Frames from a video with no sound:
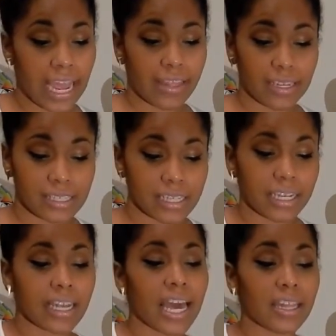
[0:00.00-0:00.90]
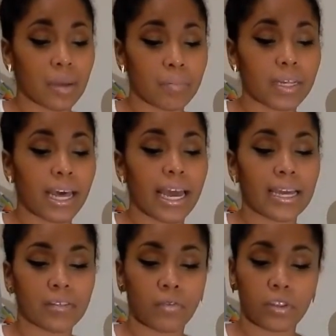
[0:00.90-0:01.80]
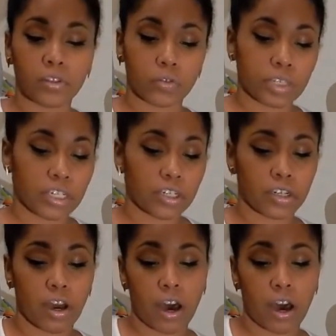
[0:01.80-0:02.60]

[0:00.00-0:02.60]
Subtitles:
And they sit and they play for the duration